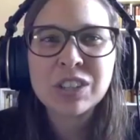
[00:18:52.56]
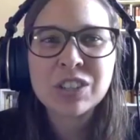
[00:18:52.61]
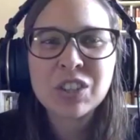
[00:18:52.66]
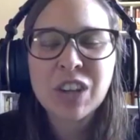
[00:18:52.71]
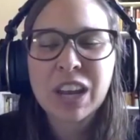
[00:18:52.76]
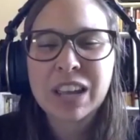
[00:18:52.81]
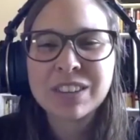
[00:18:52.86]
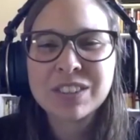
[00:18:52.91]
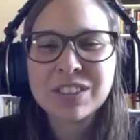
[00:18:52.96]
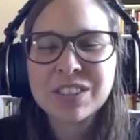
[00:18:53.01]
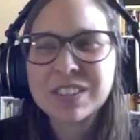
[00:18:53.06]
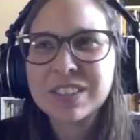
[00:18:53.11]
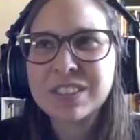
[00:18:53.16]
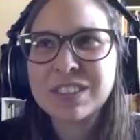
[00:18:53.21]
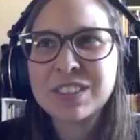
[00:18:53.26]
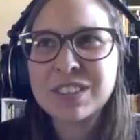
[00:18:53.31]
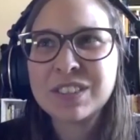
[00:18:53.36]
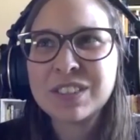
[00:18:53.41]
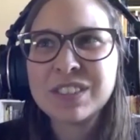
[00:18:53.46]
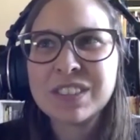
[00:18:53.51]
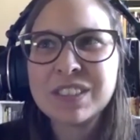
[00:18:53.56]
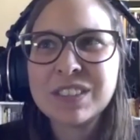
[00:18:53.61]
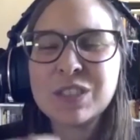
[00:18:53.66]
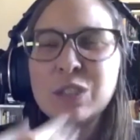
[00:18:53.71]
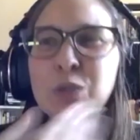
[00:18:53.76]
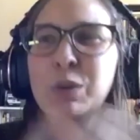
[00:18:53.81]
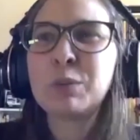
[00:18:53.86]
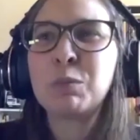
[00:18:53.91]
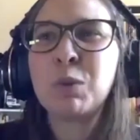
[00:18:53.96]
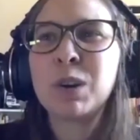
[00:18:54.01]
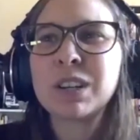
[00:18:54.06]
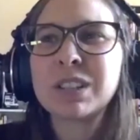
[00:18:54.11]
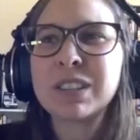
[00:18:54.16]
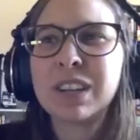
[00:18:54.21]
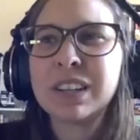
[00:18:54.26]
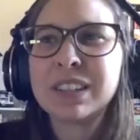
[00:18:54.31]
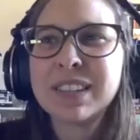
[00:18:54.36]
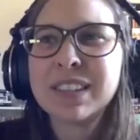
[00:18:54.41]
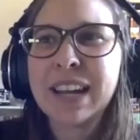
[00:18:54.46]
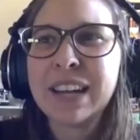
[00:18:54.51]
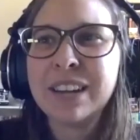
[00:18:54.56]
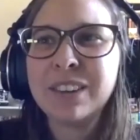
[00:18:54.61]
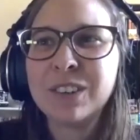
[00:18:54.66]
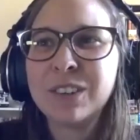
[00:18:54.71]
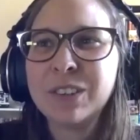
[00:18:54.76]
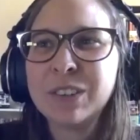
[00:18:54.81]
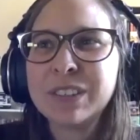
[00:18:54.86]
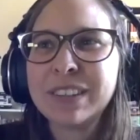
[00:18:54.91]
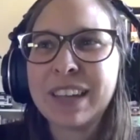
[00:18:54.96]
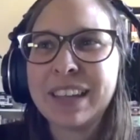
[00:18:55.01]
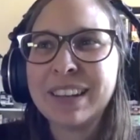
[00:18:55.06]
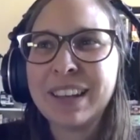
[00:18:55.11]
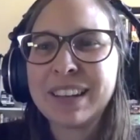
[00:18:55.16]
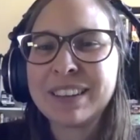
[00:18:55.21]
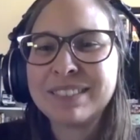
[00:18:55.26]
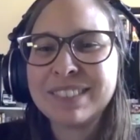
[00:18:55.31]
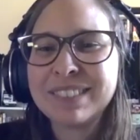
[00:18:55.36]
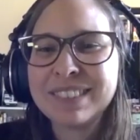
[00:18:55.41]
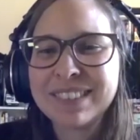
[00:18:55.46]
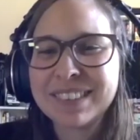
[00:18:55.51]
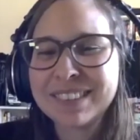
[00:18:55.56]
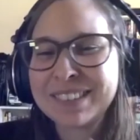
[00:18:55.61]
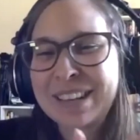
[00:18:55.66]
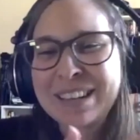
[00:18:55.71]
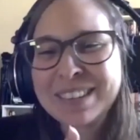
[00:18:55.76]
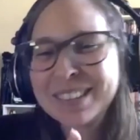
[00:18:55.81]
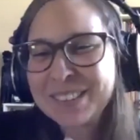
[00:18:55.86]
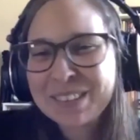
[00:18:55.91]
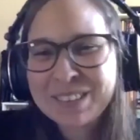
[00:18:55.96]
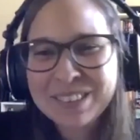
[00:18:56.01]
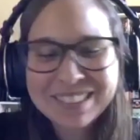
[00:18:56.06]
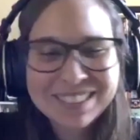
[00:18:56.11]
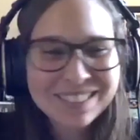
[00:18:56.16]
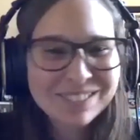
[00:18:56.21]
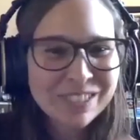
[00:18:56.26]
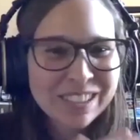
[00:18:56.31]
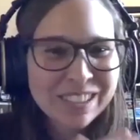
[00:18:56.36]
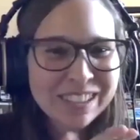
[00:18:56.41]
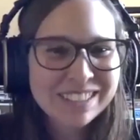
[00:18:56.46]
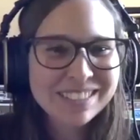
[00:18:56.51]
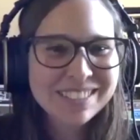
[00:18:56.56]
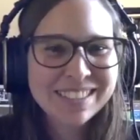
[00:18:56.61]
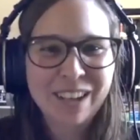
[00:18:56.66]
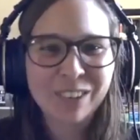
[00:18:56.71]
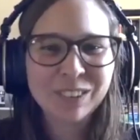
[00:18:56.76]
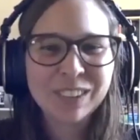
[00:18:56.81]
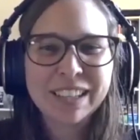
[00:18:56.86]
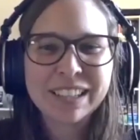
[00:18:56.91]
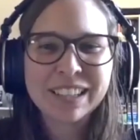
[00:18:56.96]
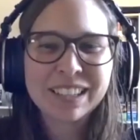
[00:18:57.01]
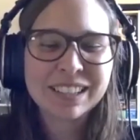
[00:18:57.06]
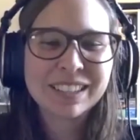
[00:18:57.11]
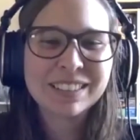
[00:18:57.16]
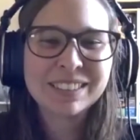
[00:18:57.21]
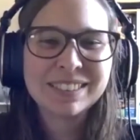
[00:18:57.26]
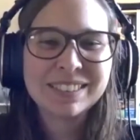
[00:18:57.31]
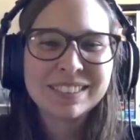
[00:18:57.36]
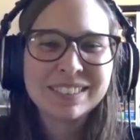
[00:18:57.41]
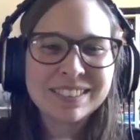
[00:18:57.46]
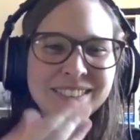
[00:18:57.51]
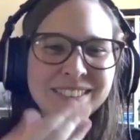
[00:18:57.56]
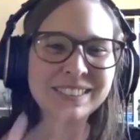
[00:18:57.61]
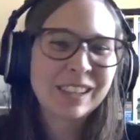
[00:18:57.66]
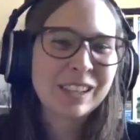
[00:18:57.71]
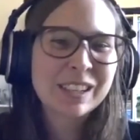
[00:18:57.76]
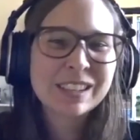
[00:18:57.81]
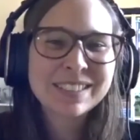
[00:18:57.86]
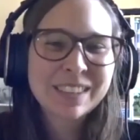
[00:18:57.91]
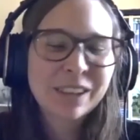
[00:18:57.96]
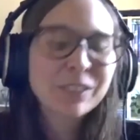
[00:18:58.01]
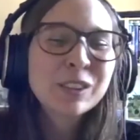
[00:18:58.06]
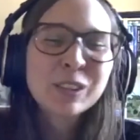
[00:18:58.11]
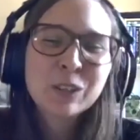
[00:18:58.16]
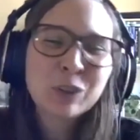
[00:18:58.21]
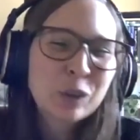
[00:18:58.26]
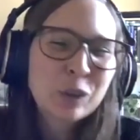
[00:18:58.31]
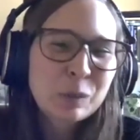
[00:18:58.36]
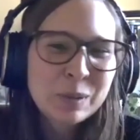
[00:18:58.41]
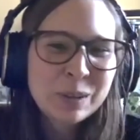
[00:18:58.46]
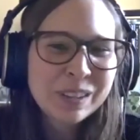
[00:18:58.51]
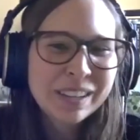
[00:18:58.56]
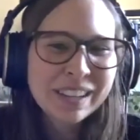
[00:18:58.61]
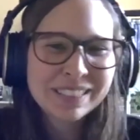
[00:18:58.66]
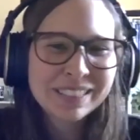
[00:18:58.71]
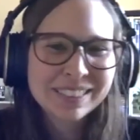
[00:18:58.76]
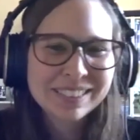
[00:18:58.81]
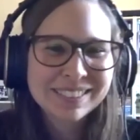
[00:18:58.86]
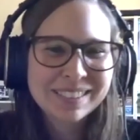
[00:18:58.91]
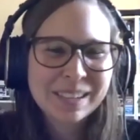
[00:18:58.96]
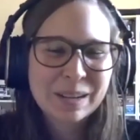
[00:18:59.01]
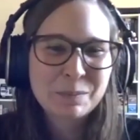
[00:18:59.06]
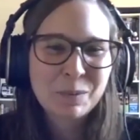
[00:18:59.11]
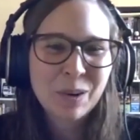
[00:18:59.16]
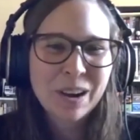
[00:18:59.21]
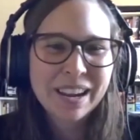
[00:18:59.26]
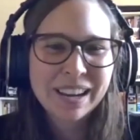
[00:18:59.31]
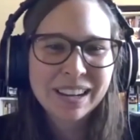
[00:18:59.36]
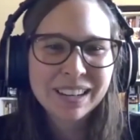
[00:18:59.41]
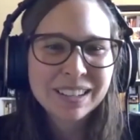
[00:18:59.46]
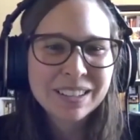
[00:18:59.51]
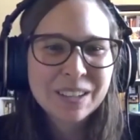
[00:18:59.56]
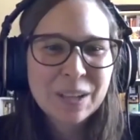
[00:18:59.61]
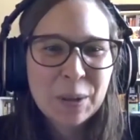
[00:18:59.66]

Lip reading: changed since you had worked on Tangled, and it doesn't really sound like it, because it's like, it sounds like you communicate the same way.